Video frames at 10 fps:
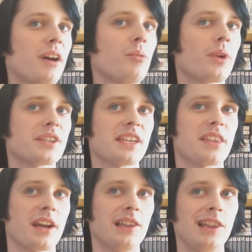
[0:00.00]
I want to say
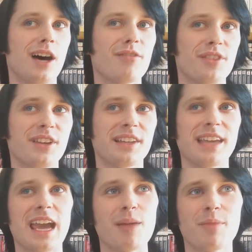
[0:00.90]
that I love the
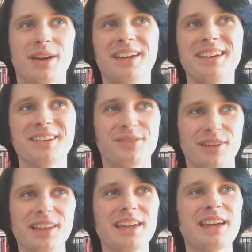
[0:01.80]
game,
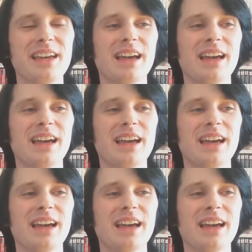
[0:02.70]
really.